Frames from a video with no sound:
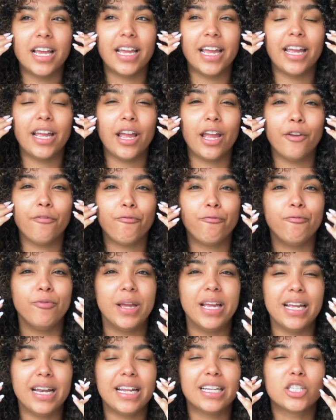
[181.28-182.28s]
it, it,
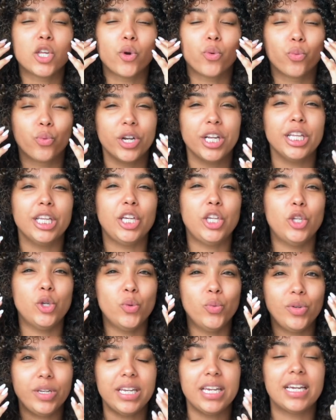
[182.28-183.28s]
it is a really
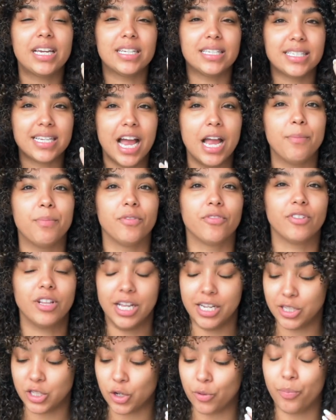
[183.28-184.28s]
unique type of
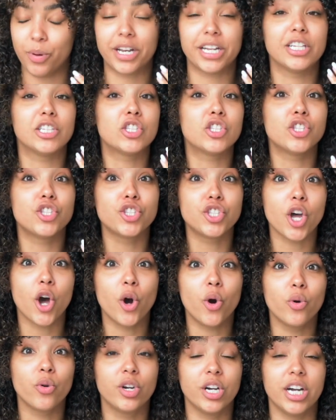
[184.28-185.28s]
cleanser, but it's
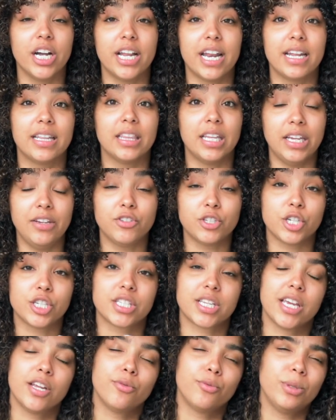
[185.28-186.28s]
so good and leaves your
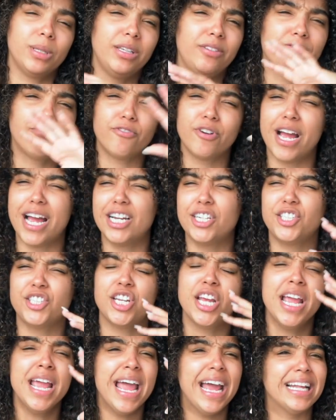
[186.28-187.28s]
skin really fresh
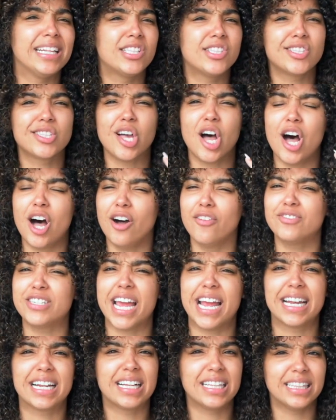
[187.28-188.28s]
and
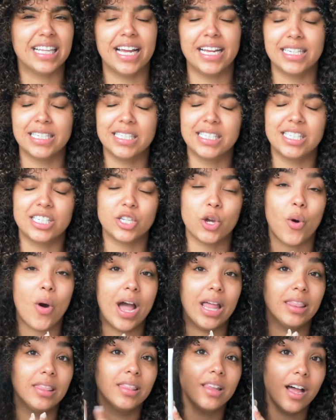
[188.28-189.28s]
soft and cleansed. So
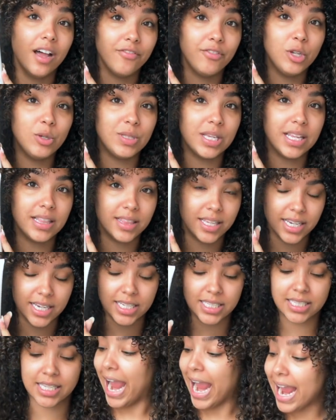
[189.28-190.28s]
I love using
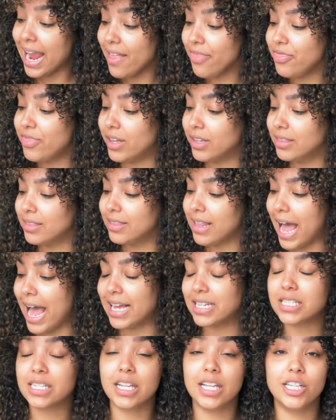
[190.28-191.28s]
this. And the
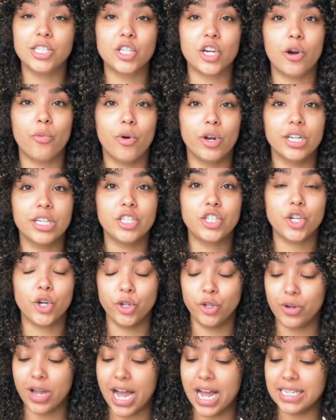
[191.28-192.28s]
last cleanser I wanted to show
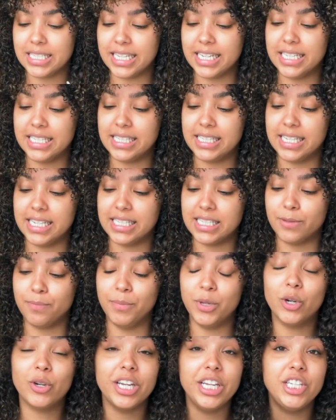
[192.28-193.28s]
you guys is this
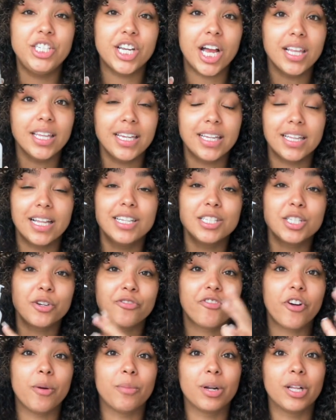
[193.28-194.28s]
Milky Jelly Cleanser
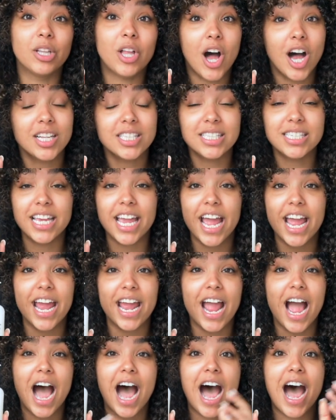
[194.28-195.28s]
from
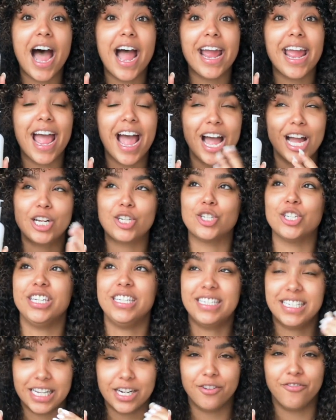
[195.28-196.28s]
Glossier. I actually
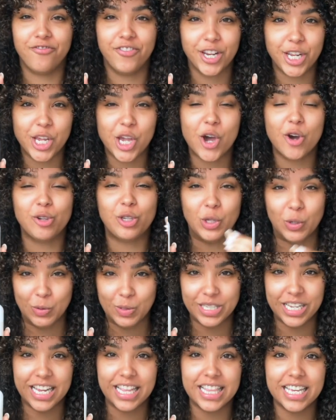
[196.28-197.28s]
did a video
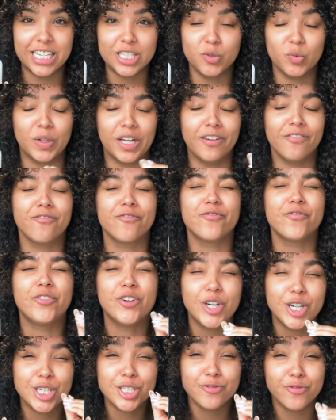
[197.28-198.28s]
using this when it
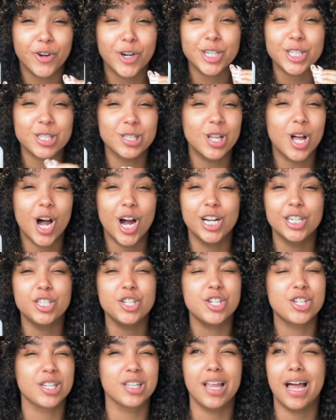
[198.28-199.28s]
first first
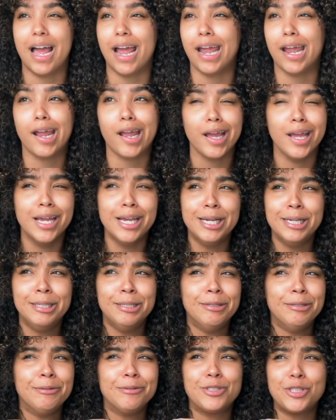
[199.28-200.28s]
launched like
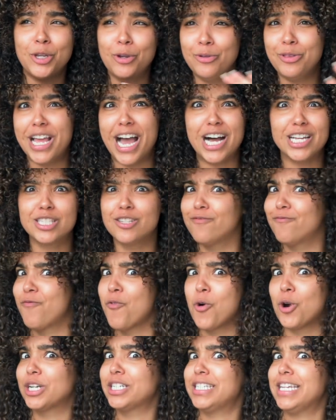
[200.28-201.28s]

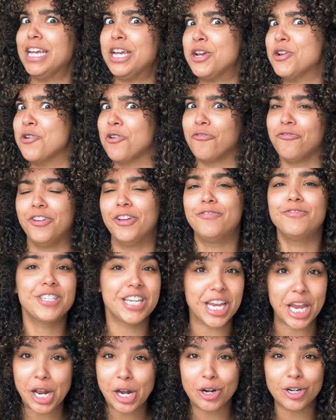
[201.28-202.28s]
2014 or
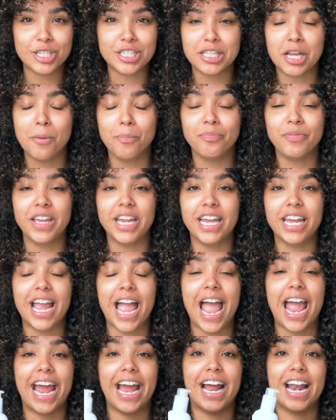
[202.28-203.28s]
15 or something.
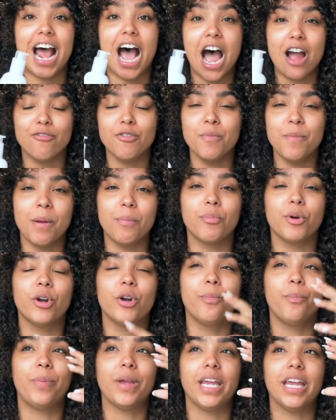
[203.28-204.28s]
And I
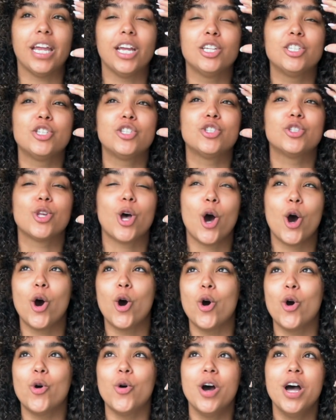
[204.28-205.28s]
remember being
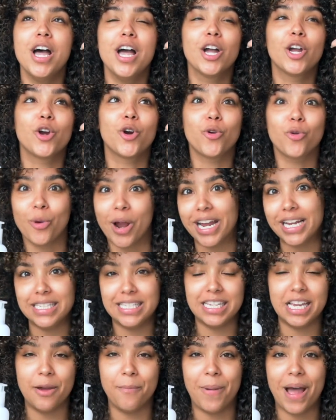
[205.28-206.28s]
so
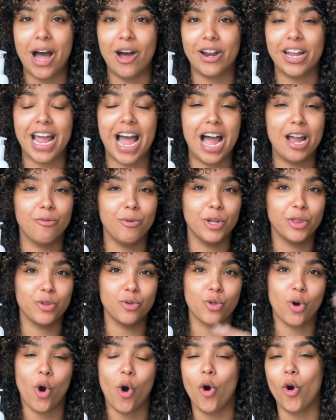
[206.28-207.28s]
crazy about it. I went
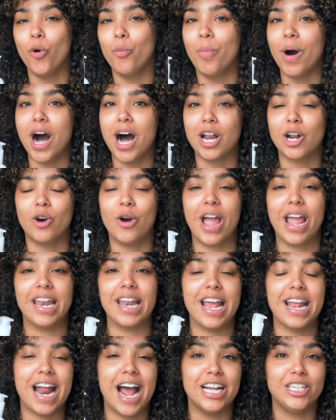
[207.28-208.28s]
through the whole bottle
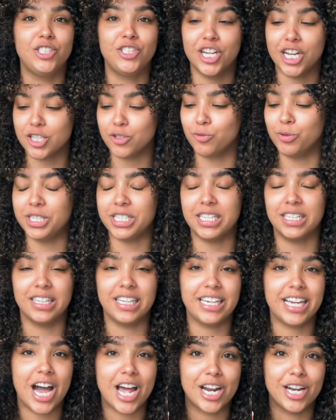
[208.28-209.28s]
and then I just
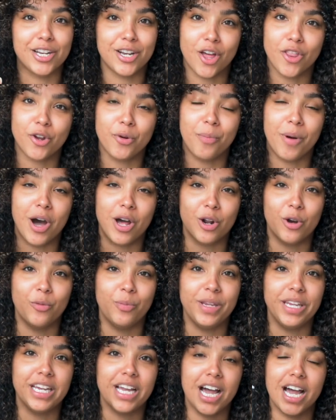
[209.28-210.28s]
recently got another bottle
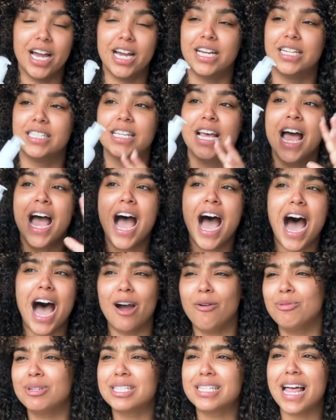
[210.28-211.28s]
because
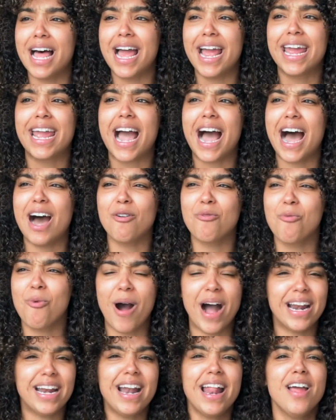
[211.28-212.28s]
I was like,
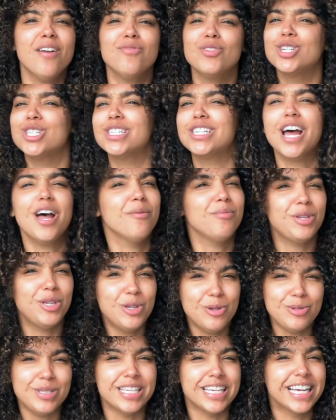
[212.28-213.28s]
why did I ever stop
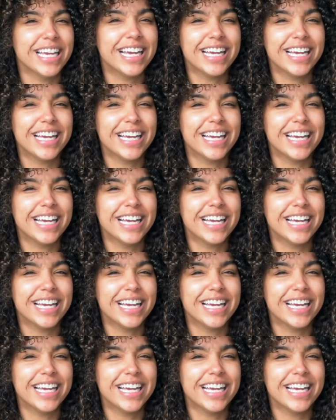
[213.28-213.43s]
using